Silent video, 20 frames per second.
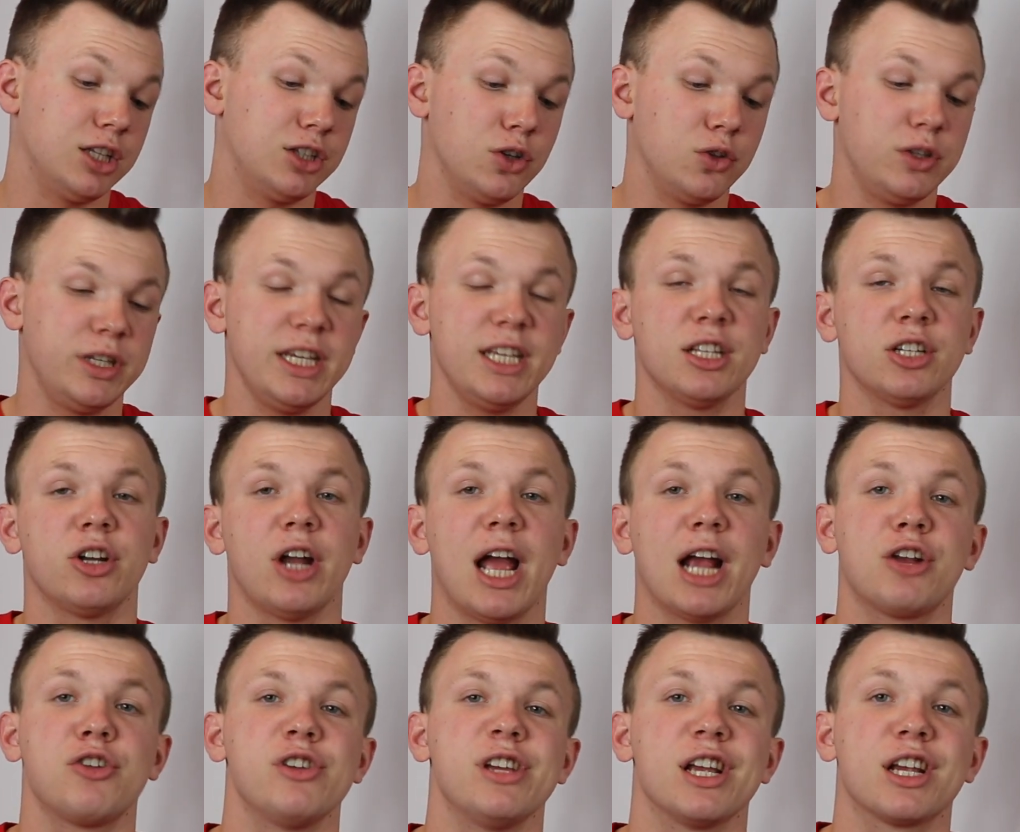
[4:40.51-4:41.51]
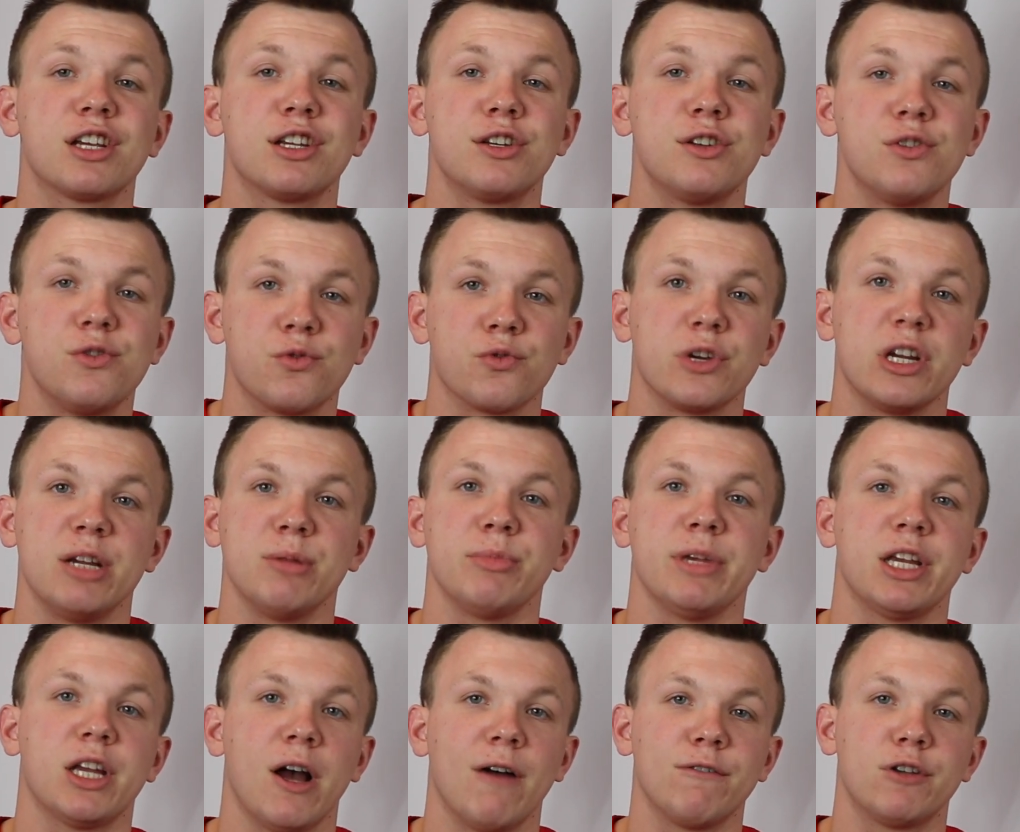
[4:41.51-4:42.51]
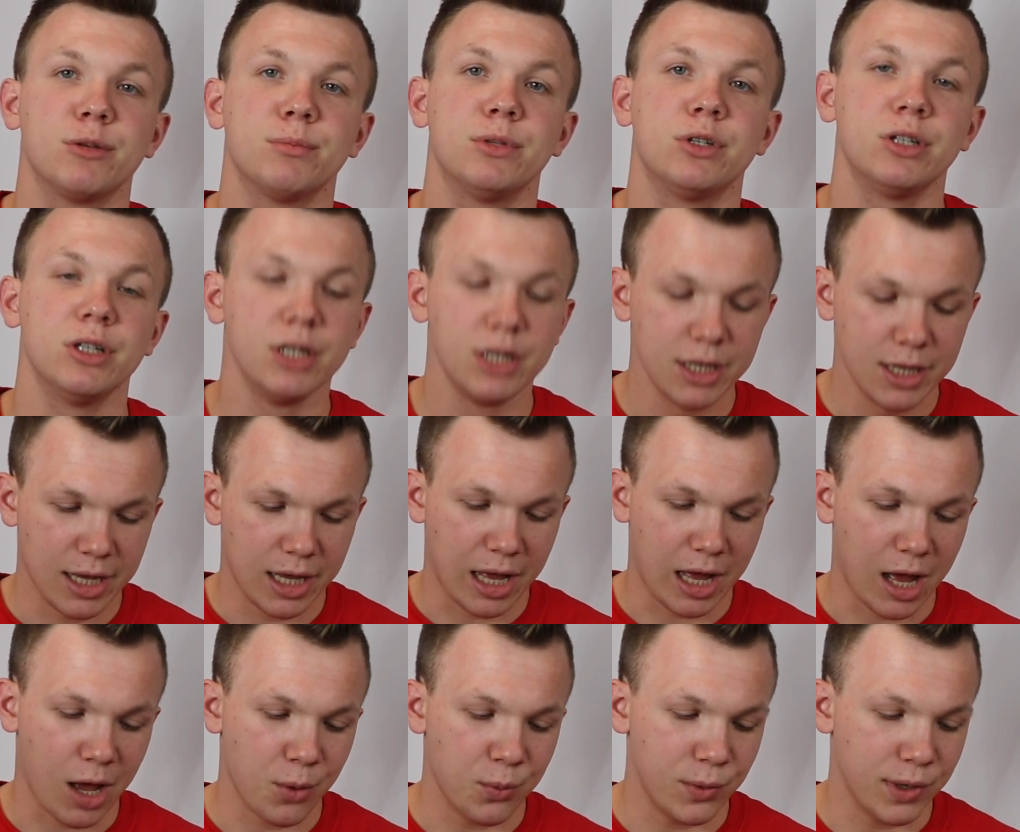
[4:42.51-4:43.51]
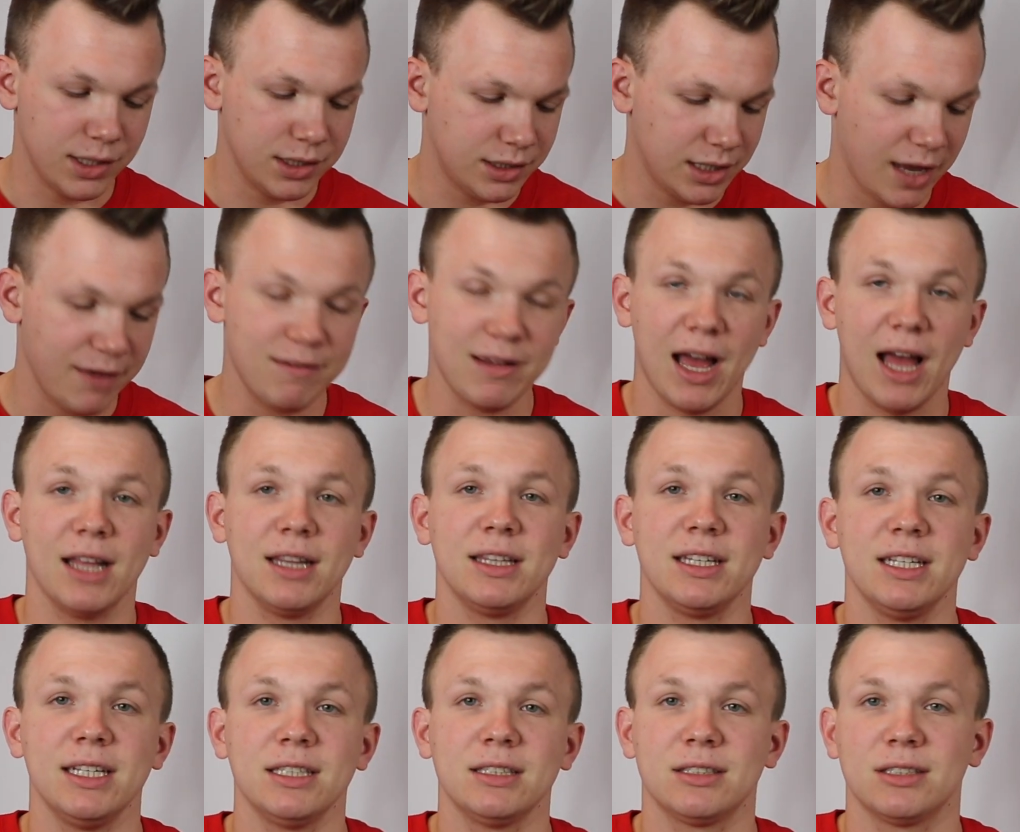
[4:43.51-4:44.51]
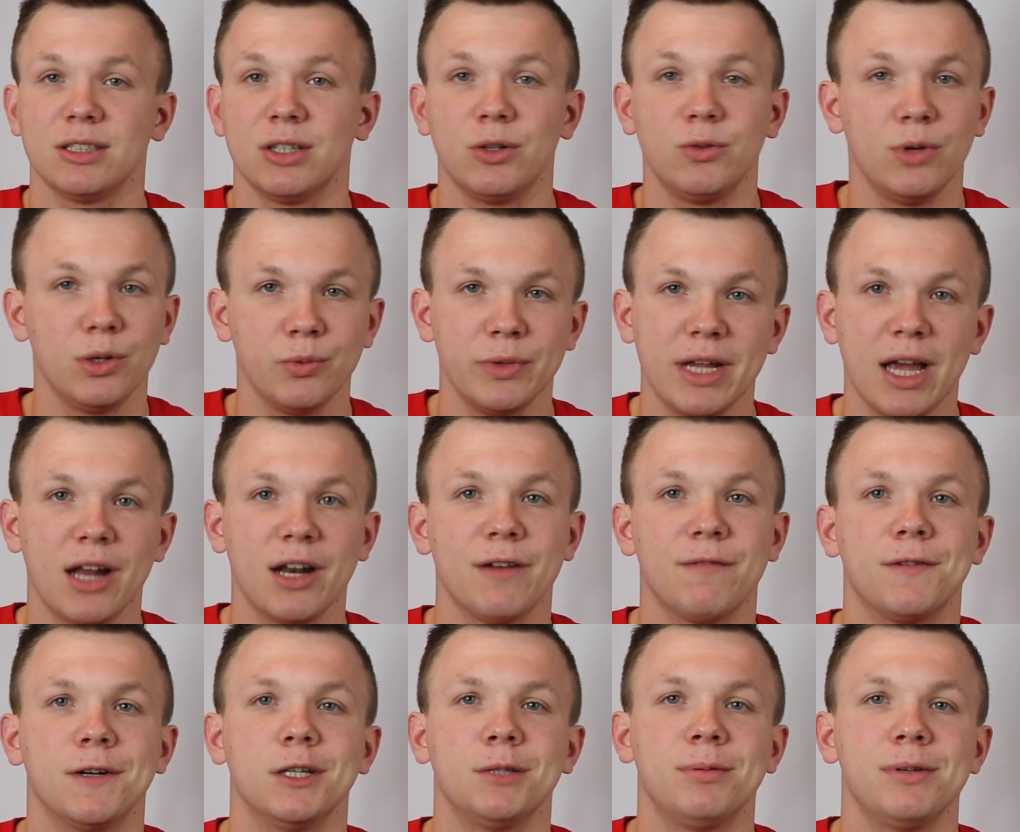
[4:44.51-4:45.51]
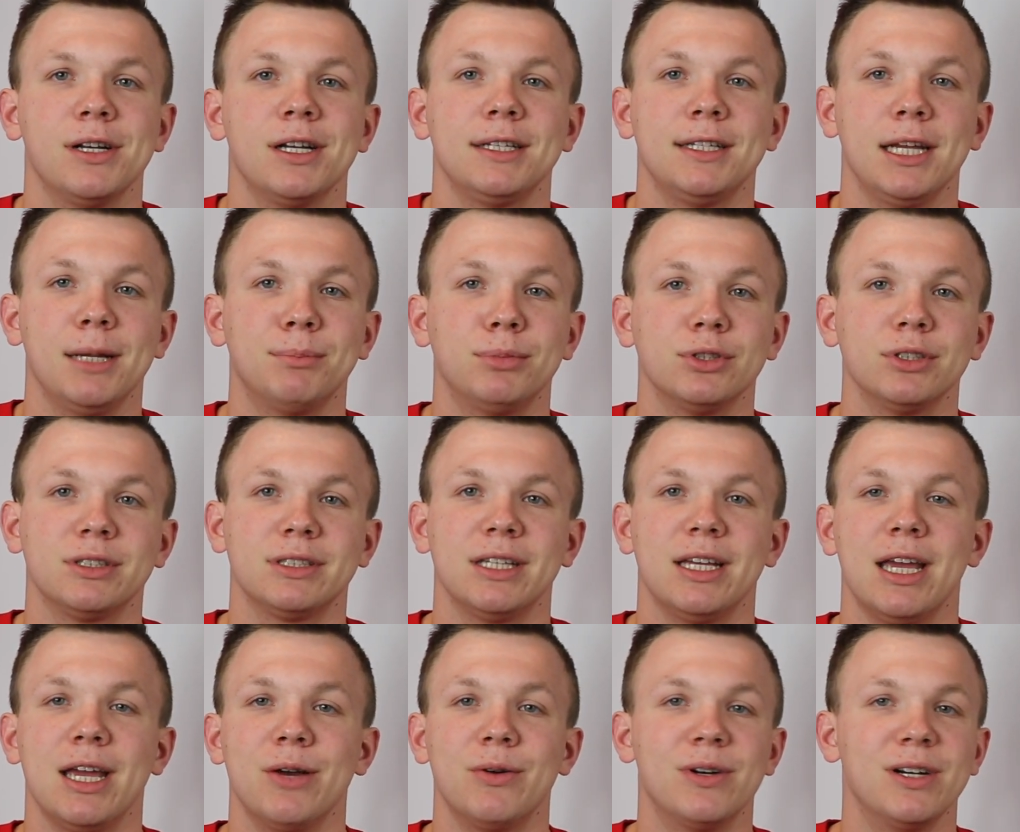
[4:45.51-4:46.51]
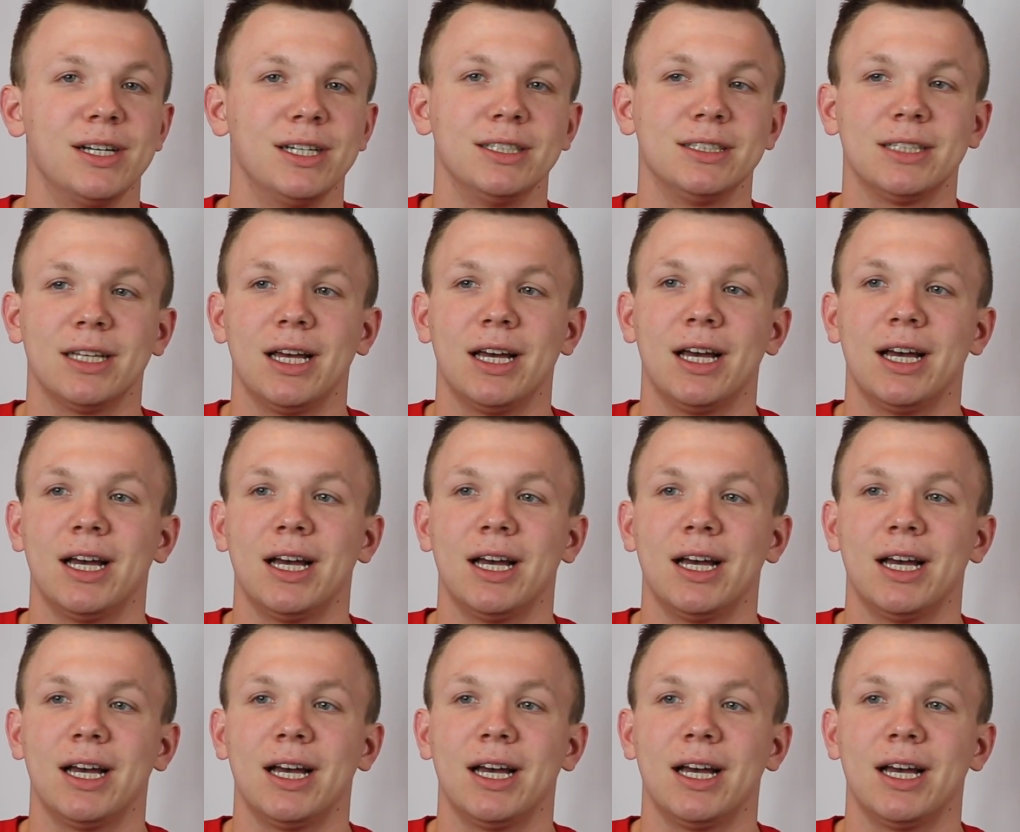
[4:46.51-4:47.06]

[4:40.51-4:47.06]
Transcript: So these are actually extremely comfortable. Once I'd gotten these, so when we got our first pair of samples, it was